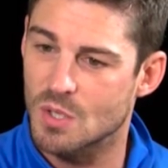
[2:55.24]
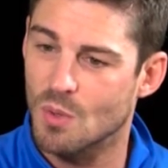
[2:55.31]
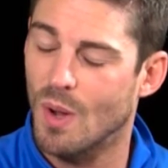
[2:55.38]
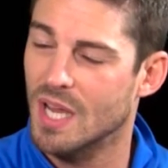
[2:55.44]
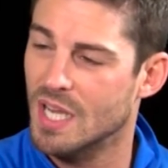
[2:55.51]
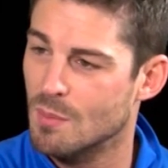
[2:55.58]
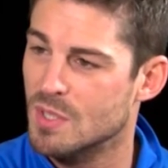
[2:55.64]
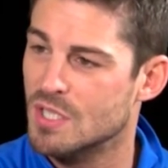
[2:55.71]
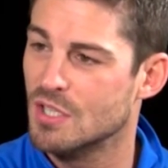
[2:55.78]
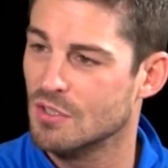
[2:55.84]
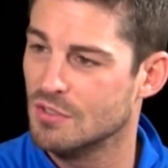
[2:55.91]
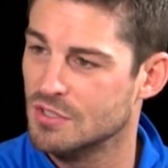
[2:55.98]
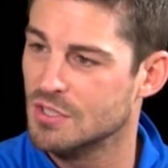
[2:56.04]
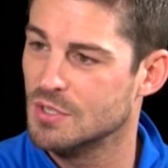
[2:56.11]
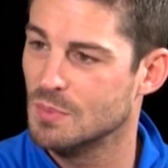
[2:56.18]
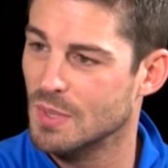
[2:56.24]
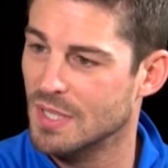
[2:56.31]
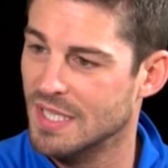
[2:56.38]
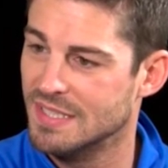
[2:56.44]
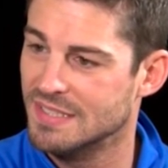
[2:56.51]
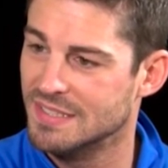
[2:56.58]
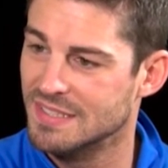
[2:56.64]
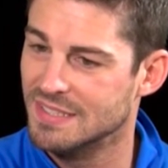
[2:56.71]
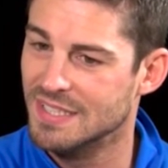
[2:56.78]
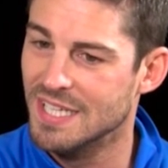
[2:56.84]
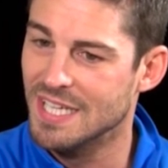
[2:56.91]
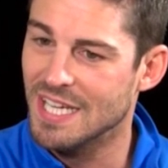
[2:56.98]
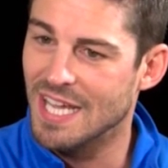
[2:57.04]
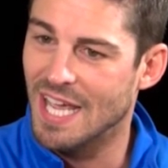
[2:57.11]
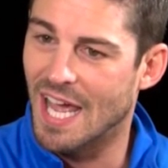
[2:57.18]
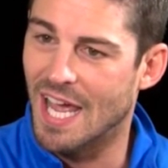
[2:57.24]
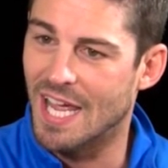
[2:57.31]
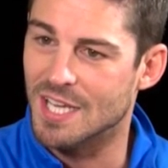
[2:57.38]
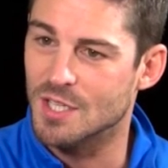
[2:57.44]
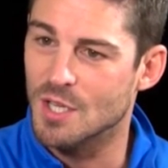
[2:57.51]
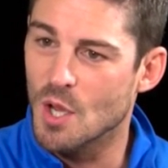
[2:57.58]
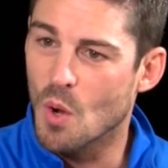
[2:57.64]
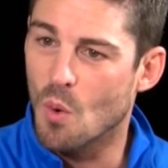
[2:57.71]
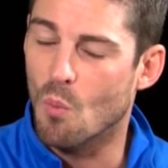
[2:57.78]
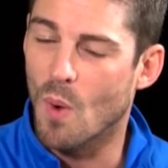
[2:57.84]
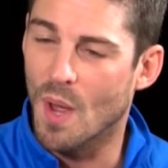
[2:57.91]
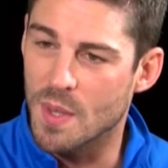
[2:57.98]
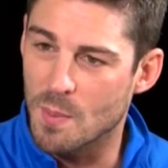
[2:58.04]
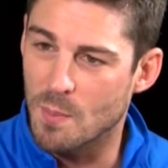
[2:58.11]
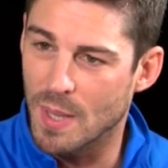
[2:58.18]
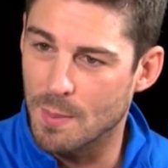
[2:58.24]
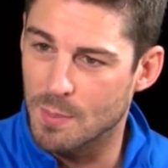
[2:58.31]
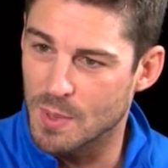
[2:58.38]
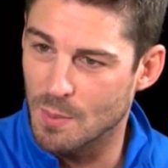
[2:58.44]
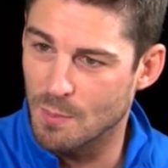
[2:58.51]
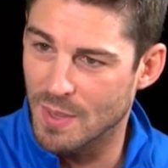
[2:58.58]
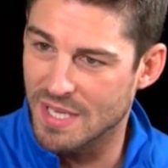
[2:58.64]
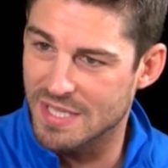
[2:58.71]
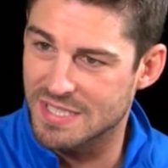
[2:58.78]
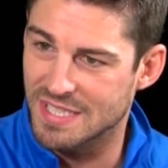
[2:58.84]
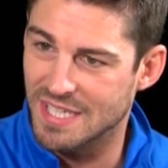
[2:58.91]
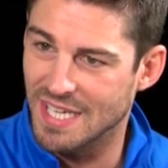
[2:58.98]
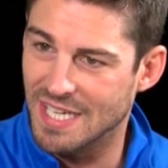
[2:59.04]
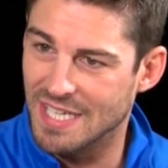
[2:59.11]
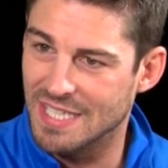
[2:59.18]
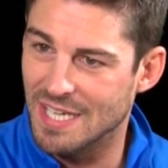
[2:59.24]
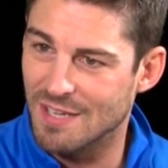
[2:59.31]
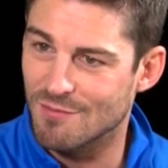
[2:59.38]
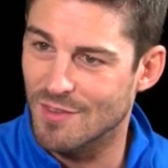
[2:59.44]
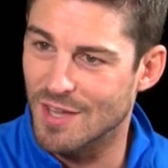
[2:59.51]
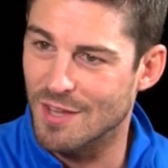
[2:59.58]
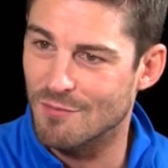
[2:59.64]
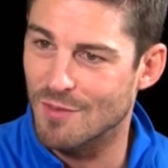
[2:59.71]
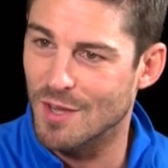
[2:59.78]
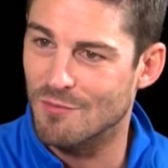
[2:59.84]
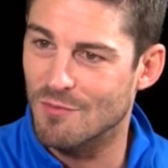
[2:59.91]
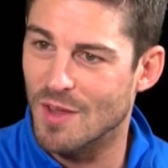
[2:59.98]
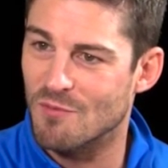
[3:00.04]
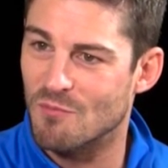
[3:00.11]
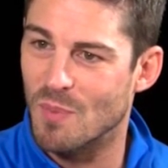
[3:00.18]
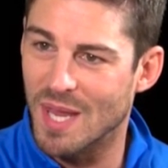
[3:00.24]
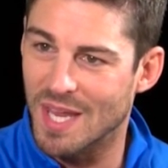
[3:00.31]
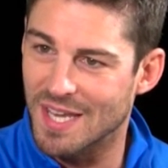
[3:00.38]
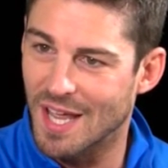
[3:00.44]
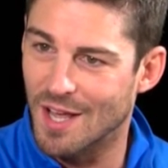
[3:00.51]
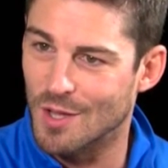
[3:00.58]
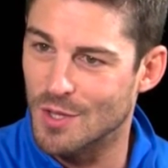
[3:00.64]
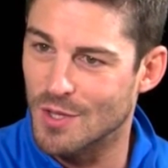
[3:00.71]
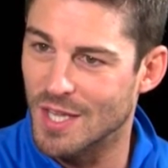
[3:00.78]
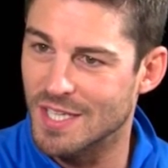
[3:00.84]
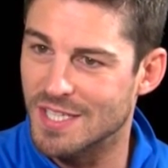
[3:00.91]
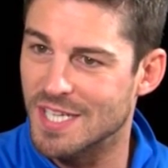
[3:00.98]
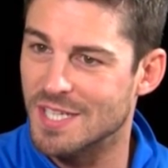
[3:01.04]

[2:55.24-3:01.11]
quite an image conscious place, and whether people would be as keen if being healthy